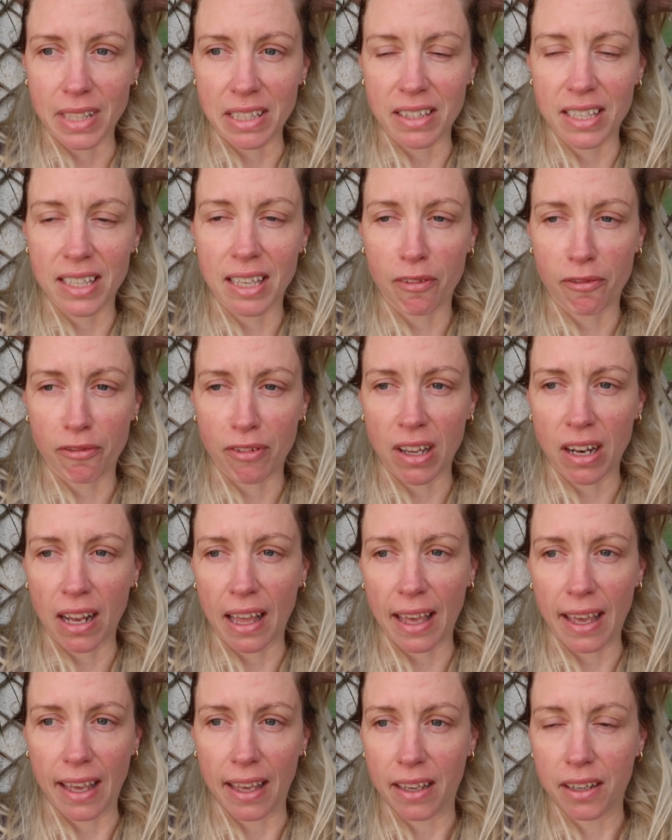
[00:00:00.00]
think I
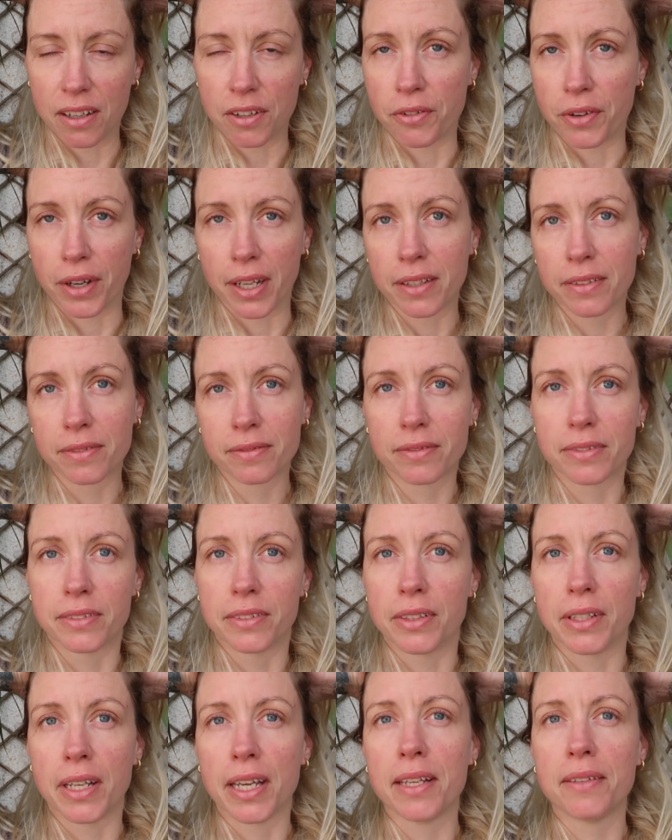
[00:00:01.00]
feel angry
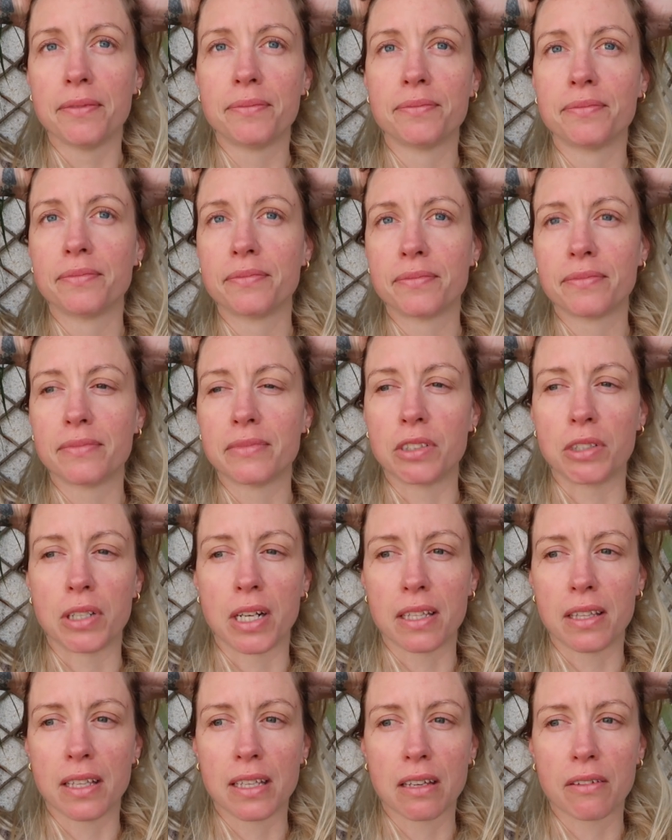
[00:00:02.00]
today. Or
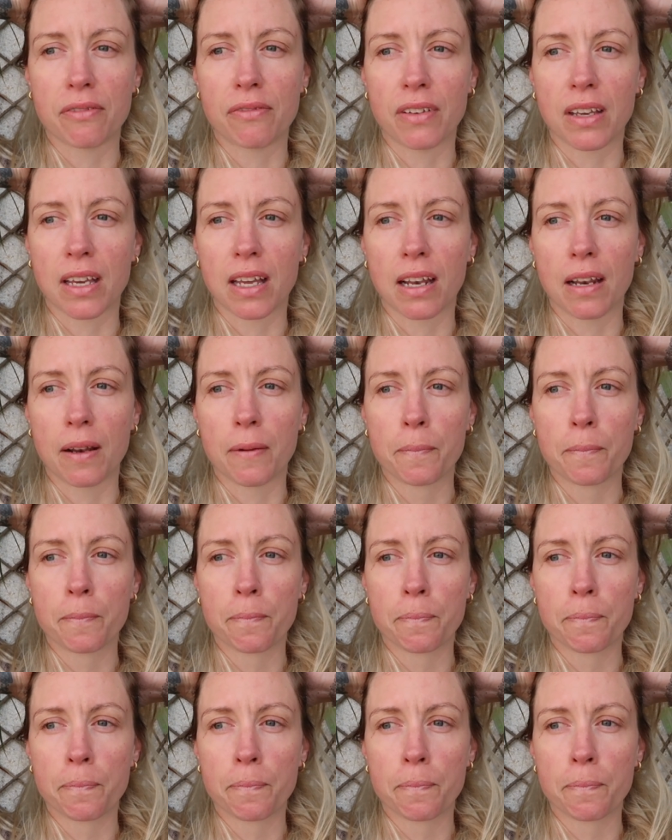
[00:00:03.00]
I think I feel